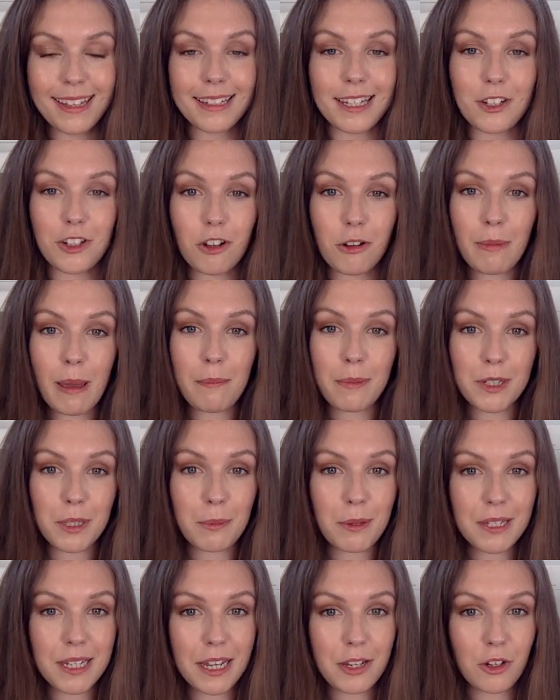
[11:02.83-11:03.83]
Did you remember to
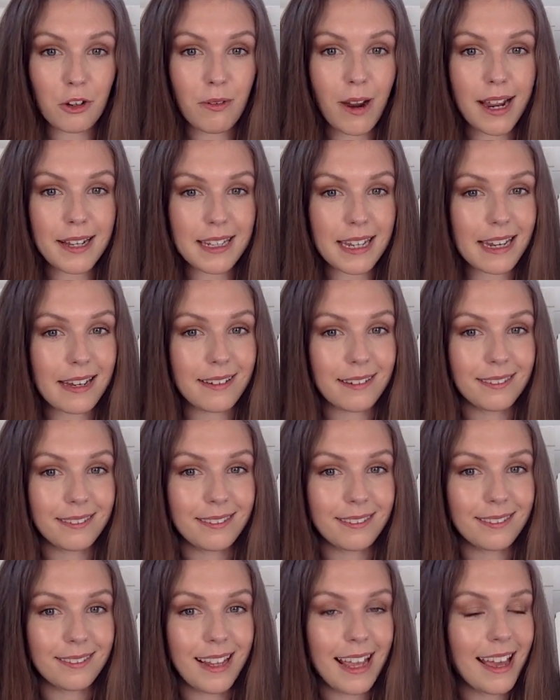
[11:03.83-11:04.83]
put it in your writing?
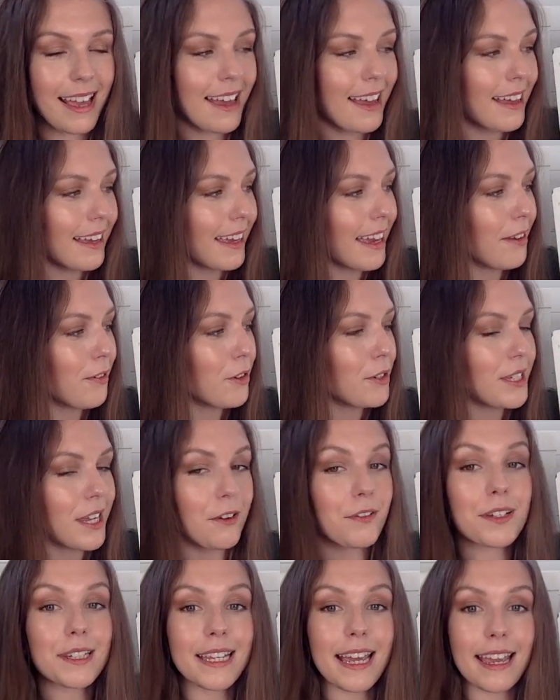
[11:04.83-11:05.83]
Give
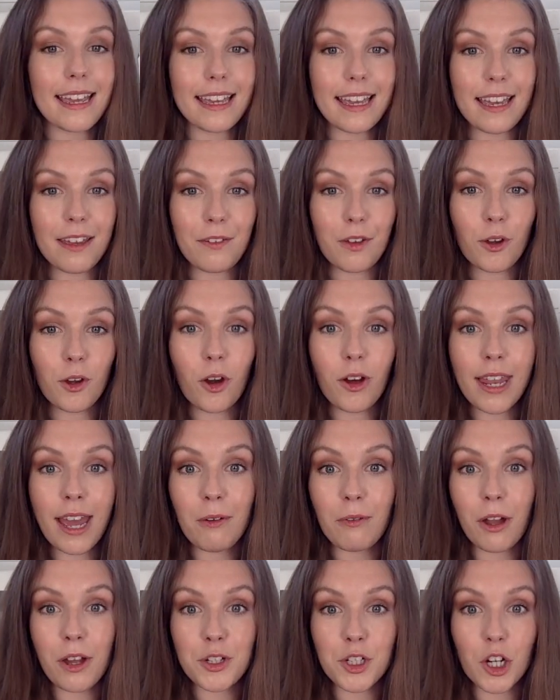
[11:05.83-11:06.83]
yourself a tick if you've got
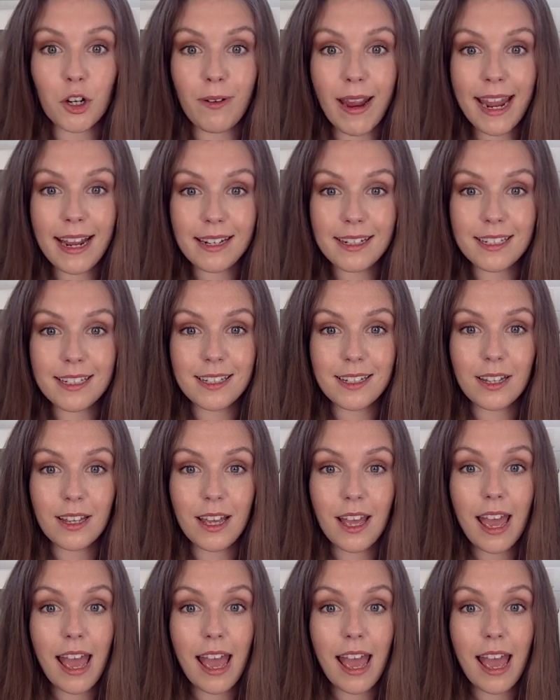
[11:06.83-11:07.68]
that word correct.